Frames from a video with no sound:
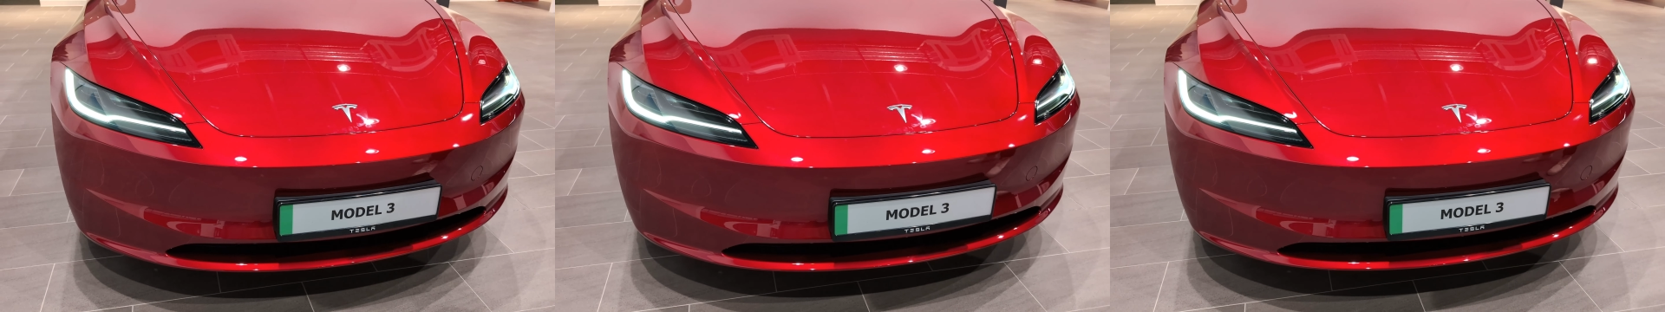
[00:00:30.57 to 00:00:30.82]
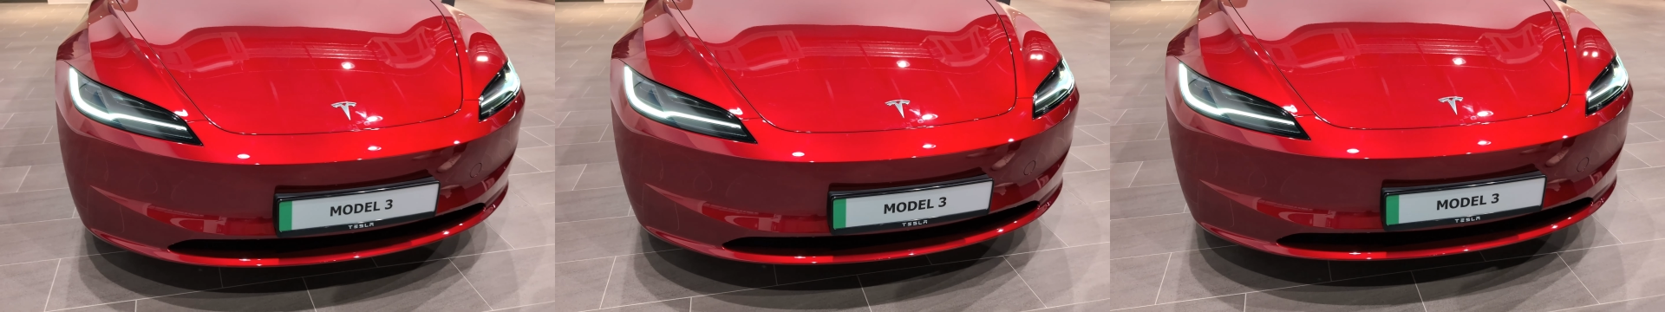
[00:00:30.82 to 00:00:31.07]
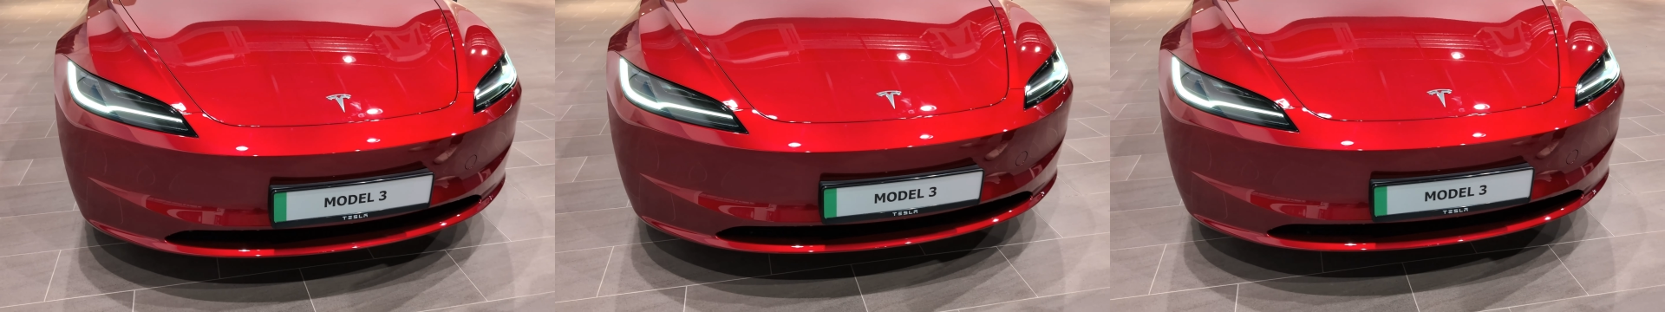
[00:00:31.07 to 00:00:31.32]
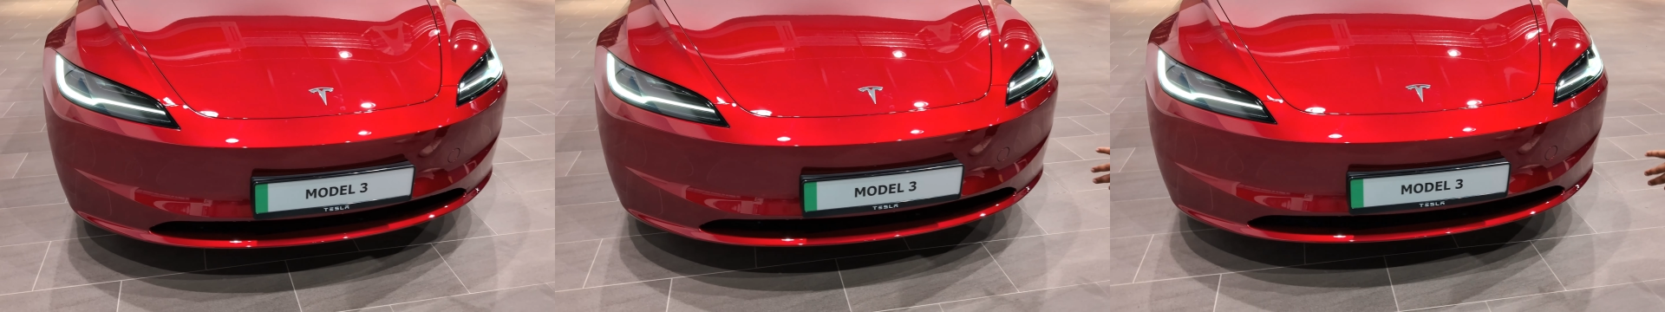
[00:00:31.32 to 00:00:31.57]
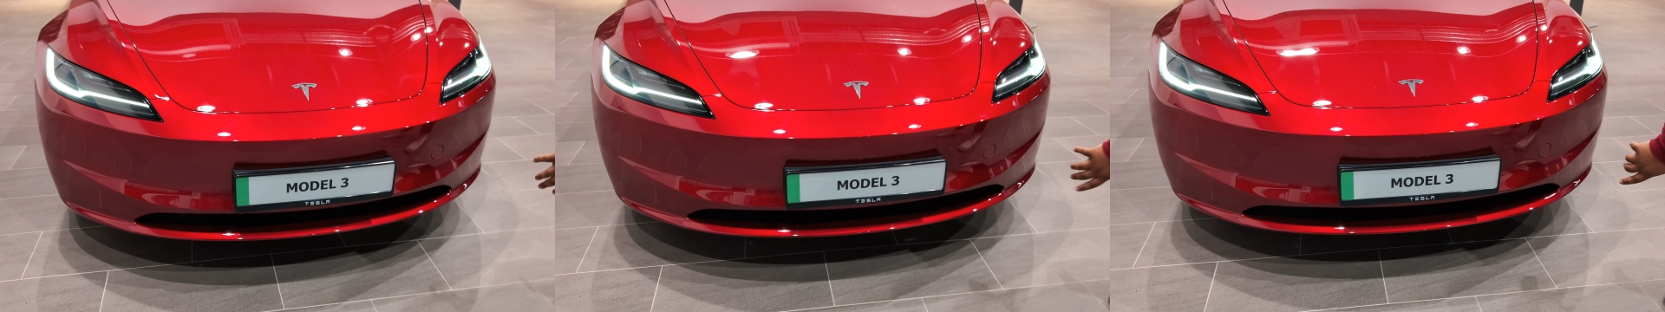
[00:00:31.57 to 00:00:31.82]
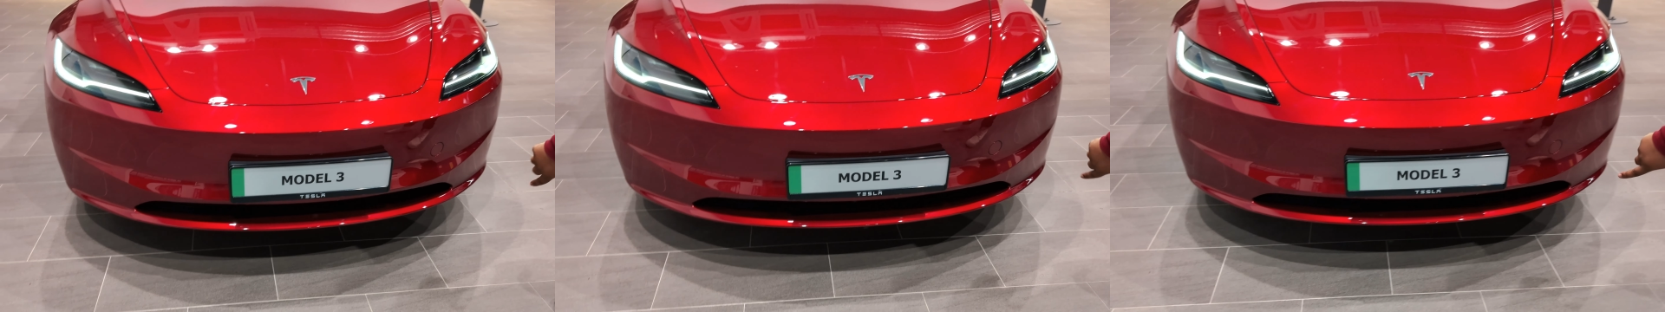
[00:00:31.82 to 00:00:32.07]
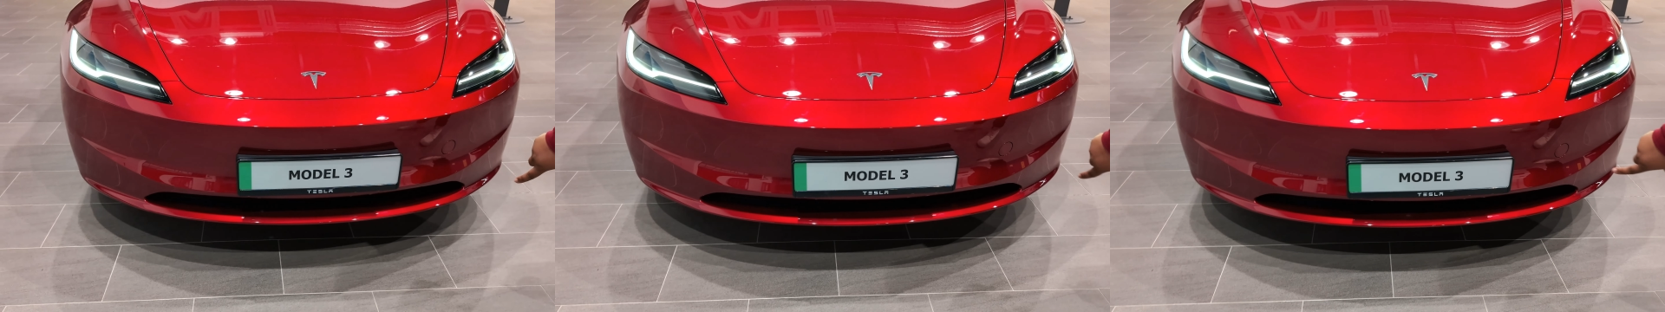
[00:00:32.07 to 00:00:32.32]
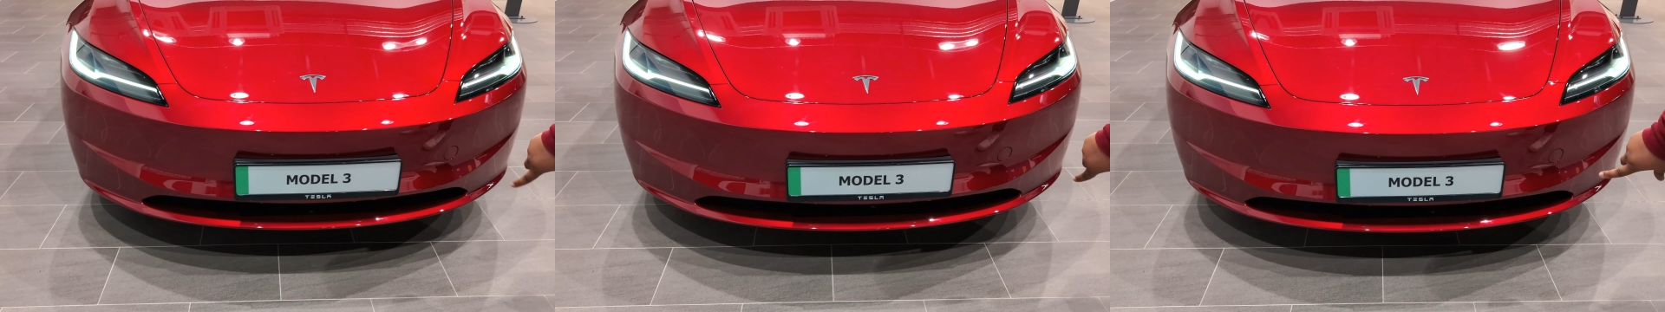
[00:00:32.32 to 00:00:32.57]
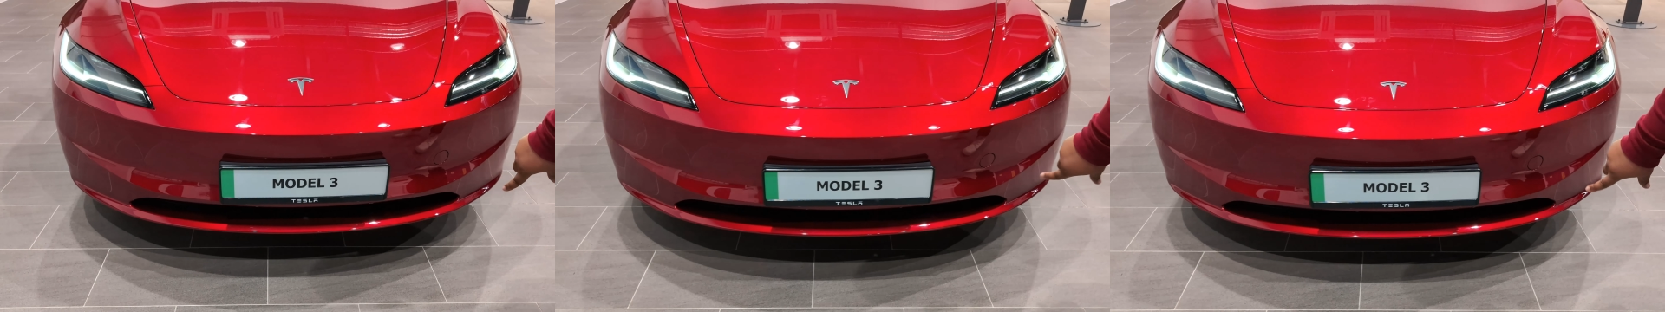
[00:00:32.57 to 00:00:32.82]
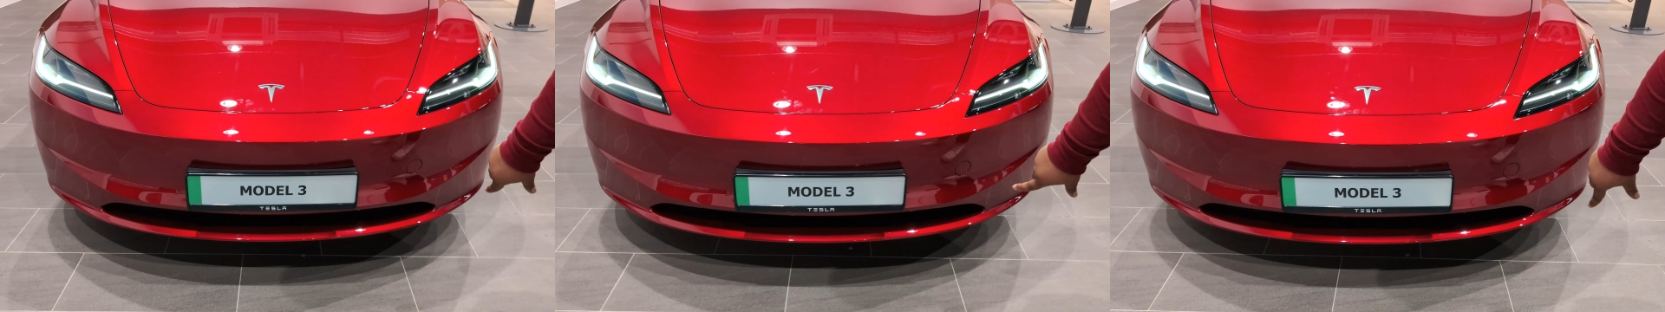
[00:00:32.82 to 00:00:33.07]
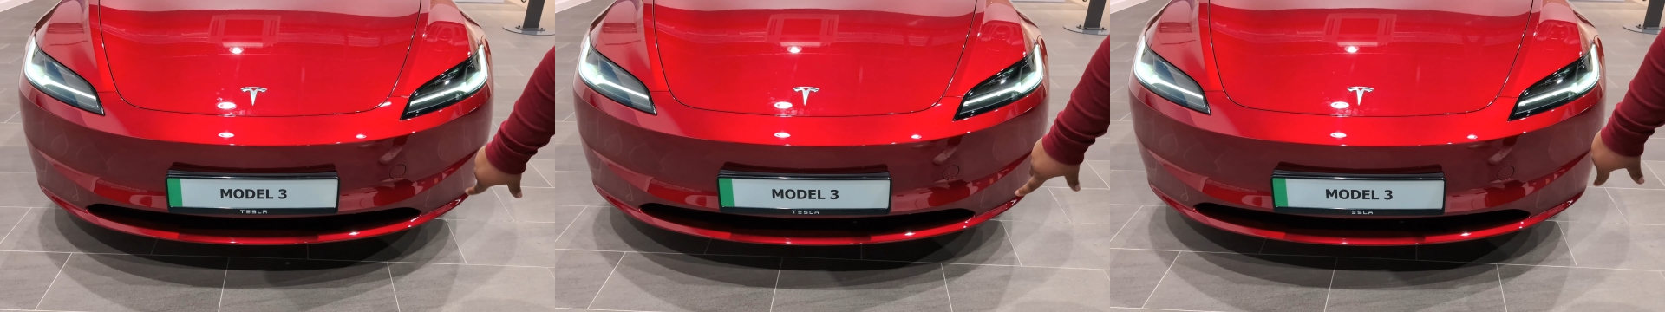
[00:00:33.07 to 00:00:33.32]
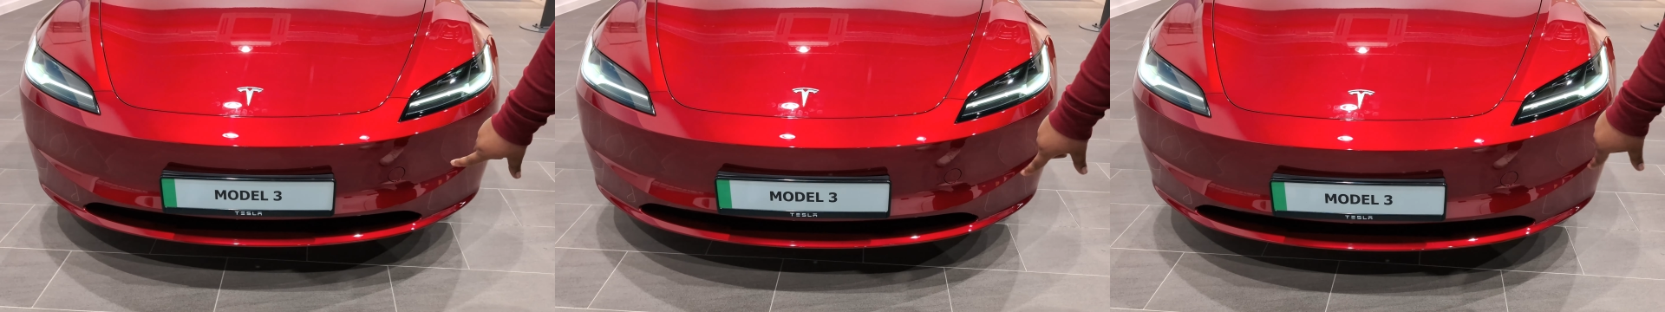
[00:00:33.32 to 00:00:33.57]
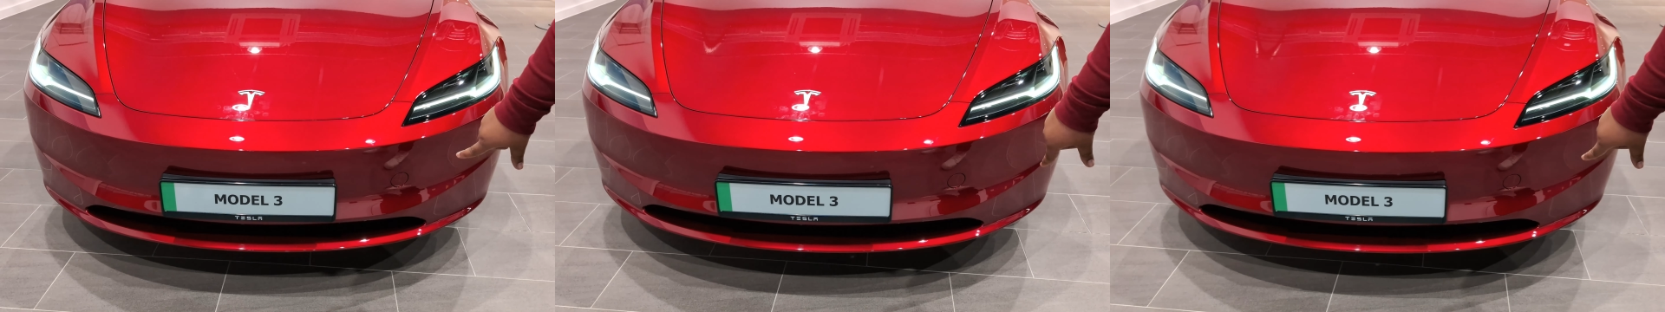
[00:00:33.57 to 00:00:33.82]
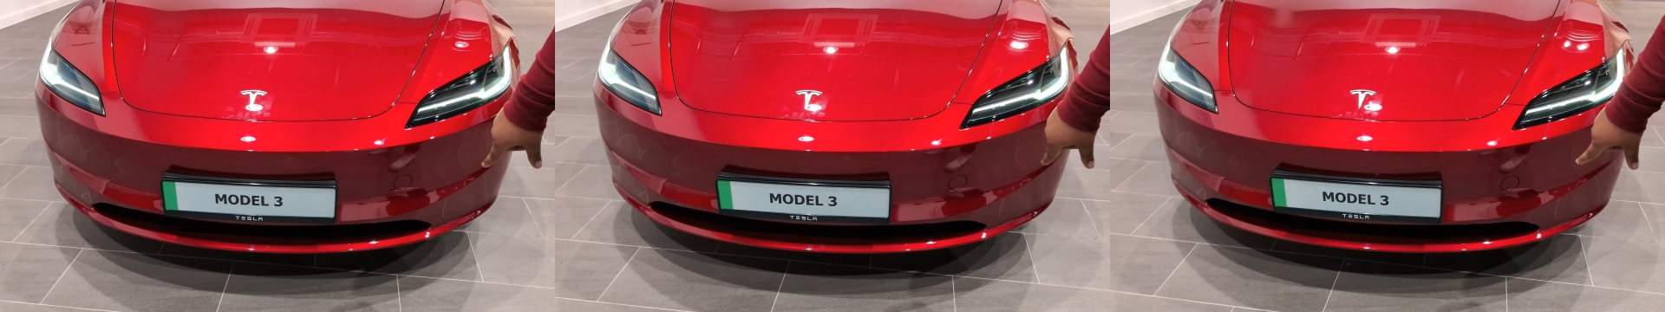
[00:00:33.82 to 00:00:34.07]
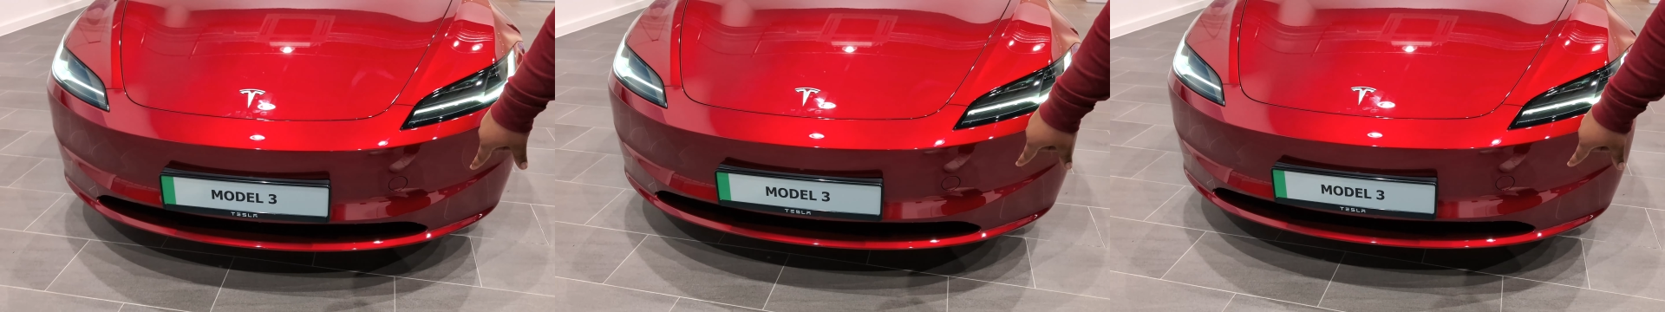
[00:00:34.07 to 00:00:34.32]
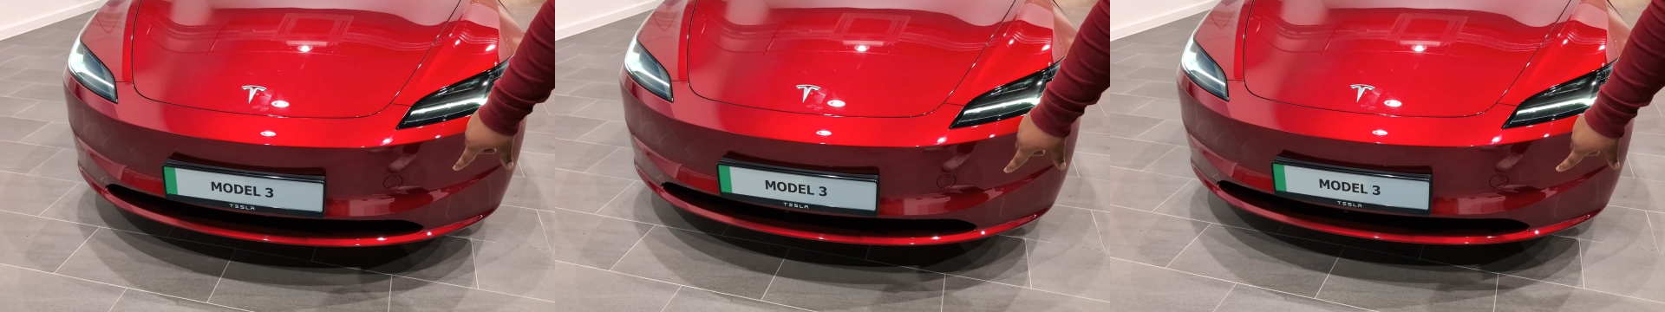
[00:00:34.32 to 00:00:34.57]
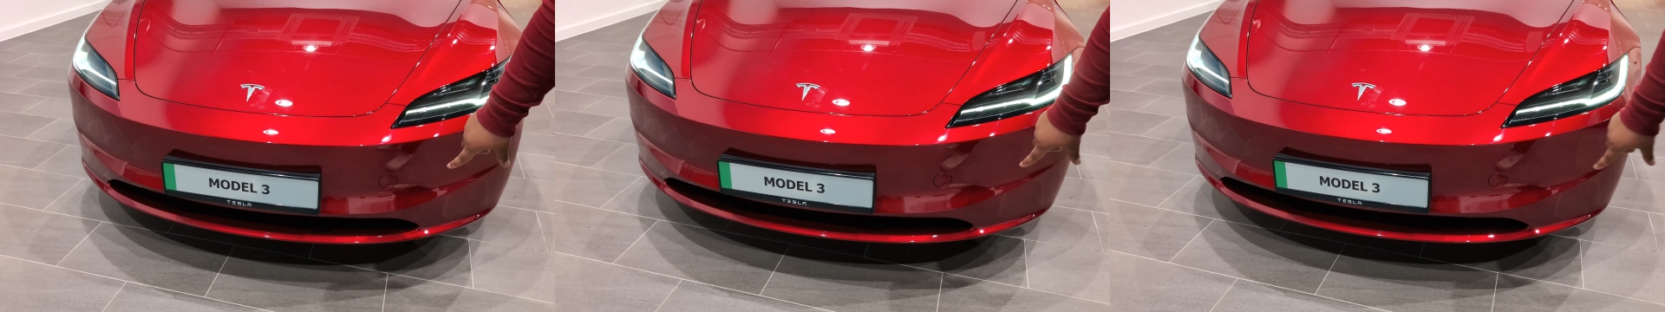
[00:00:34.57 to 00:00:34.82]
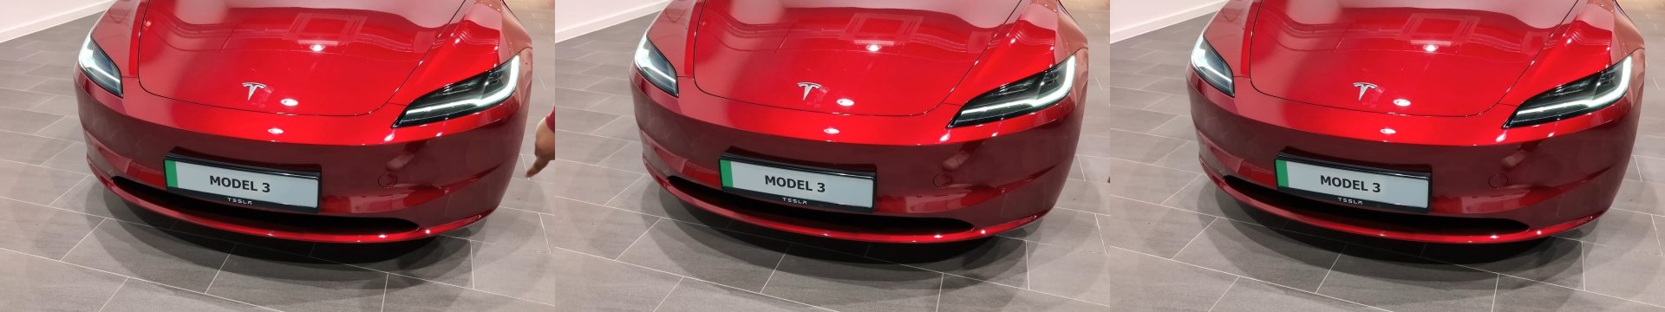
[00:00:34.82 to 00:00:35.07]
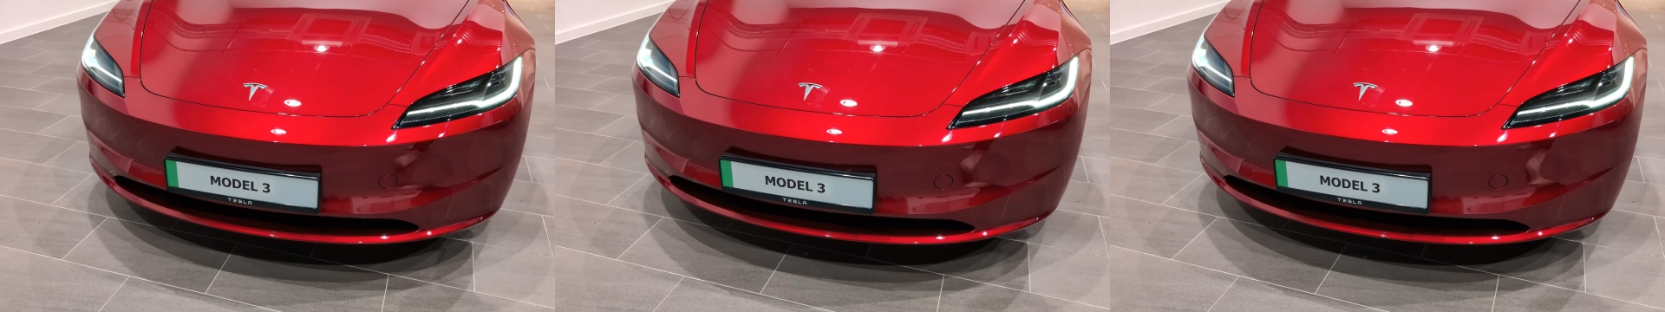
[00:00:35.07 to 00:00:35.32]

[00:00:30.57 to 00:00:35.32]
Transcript: No face is visible, so there are no lips to read.